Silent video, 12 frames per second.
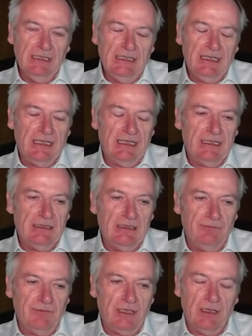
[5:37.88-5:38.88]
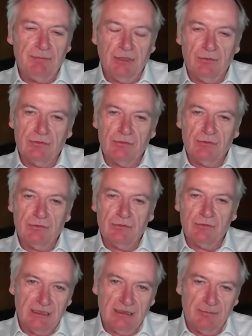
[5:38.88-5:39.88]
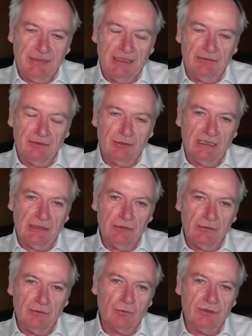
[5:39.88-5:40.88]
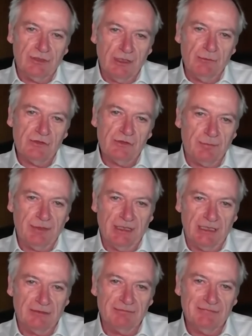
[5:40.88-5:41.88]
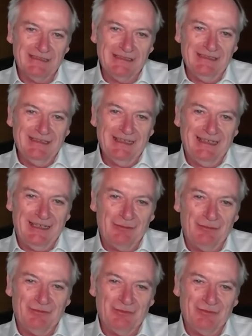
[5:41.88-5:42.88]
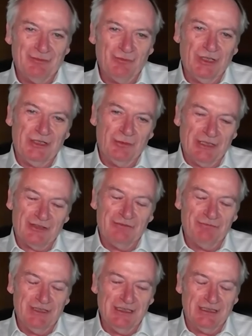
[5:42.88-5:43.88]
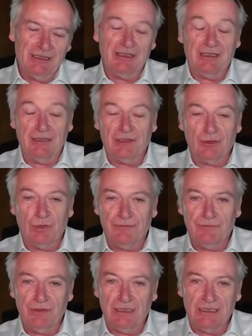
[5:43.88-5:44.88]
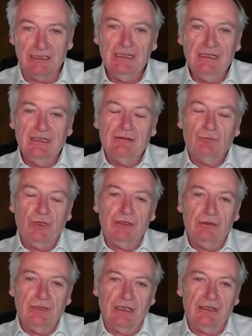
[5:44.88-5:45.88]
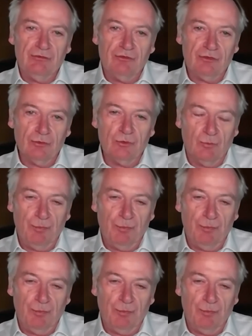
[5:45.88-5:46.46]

And in fact, I blogged today about you can now use your nose to pay. And when you actually read it, I find it quite funny. When you insure your